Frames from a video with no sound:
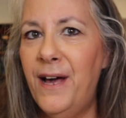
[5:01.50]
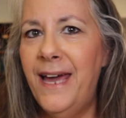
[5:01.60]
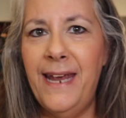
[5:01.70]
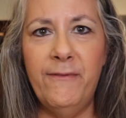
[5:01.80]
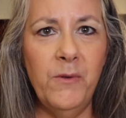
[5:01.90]

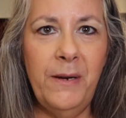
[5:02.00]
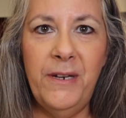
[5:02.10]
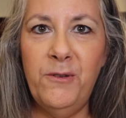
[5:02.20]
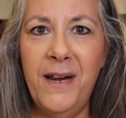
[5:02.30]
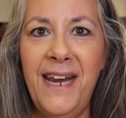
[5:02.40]
and everyone in
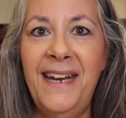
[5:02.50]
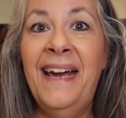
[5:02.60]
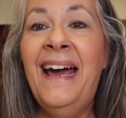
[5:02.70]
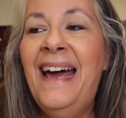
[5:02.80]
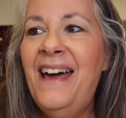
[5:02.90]

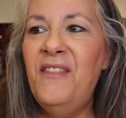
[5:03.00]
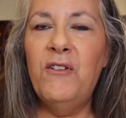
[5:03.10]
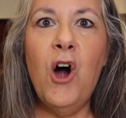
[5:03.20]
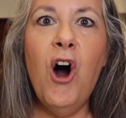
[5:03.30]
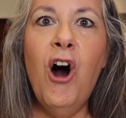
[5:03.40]
between.
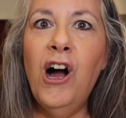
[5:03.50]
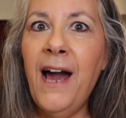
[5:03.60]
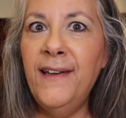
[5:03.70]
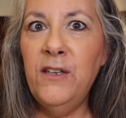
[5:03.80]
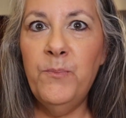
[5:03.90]
There are all
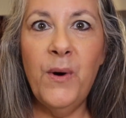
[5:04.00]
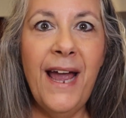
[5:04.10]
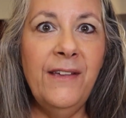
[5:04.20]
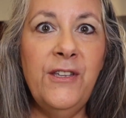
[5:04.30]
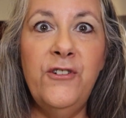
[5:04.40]
kinds of
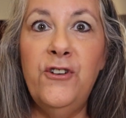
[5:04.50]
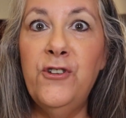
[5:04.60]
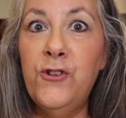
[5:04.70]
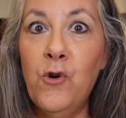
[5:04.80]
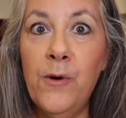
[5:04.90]
brands. There's your
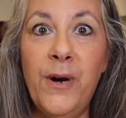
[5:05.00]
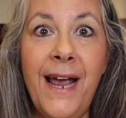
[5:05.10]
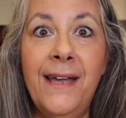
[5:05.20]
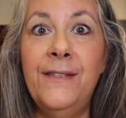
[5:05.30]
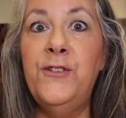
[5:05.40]
store
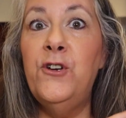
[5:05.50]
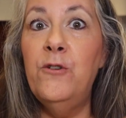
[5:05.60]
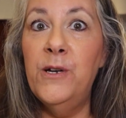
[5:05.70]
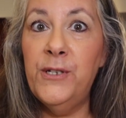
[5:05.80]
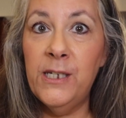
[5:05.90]
brands to
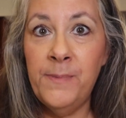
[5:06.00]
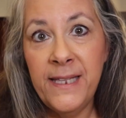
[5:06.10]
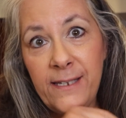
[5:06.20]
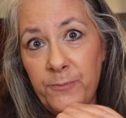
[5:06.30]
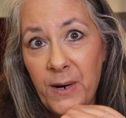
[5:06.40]
your most
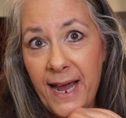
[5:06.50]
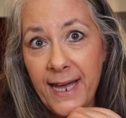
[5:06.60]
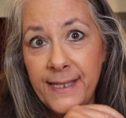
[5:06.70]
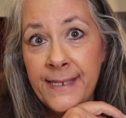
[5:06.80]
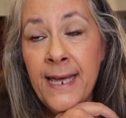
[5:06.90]
expensive
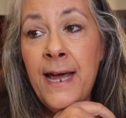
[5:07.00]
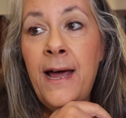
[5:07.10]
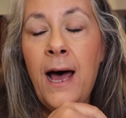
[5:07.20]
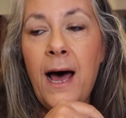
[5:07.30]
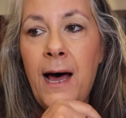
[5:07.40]
brands.
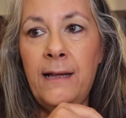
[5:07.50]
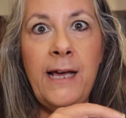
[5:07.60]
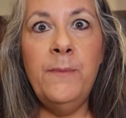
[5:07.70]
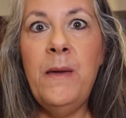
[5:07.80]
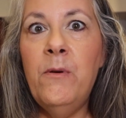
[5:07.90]
A
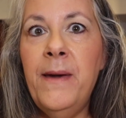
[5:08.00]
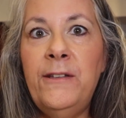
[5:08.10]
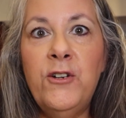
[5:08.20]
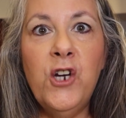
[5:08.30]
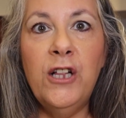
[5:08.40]
lot of people make
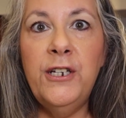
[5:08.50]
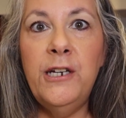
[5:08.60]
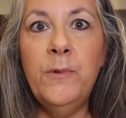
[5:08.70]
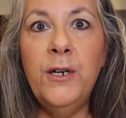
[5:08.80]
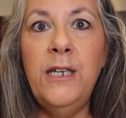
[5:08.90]
their chocolate
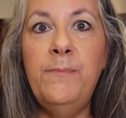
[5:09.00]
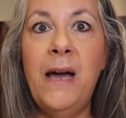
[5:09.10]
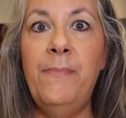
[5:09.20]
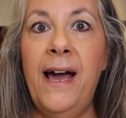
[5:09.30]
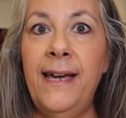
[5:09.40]
chip cookies
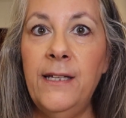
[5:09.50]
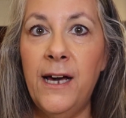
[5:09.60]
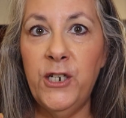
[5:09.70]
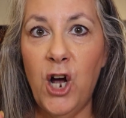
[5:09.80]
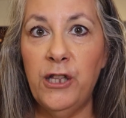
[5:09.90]
by buying
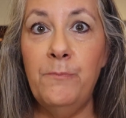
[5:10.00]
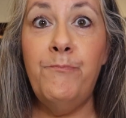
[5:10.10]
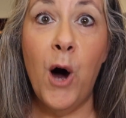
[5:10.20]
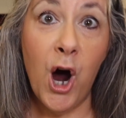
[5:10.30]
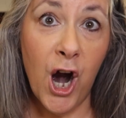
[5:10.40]
a chocolate
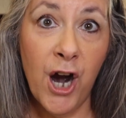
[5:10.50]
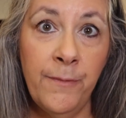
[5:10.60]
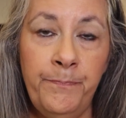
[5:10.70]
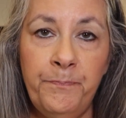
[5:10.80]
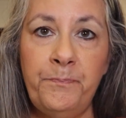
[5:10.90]
bar